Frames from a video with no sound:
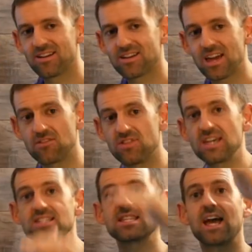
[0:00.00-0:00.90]
Okay, if they
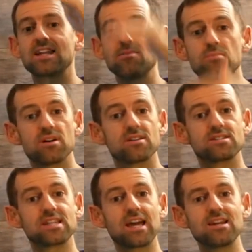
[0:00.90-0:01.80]
stand up,
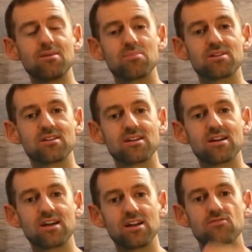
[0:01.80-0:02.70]
stand up.
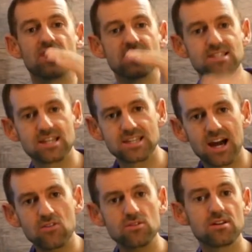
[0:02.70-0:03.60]
If they sit
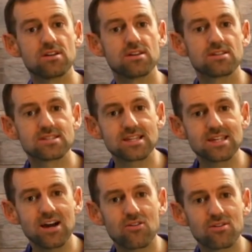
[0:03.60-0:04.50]
down, sit
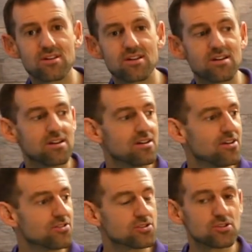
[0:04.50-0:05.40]
down.
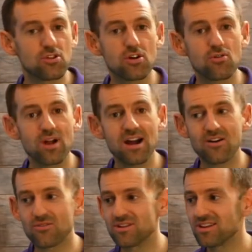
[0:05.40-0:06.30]
Just look
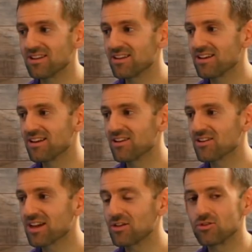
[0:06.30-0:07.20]
around.
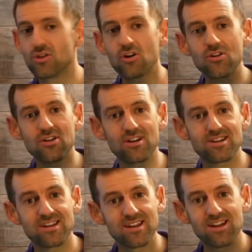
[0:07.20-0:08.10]
Okay,
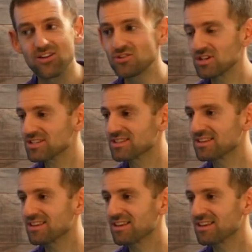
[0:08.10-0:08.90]
learn. Just,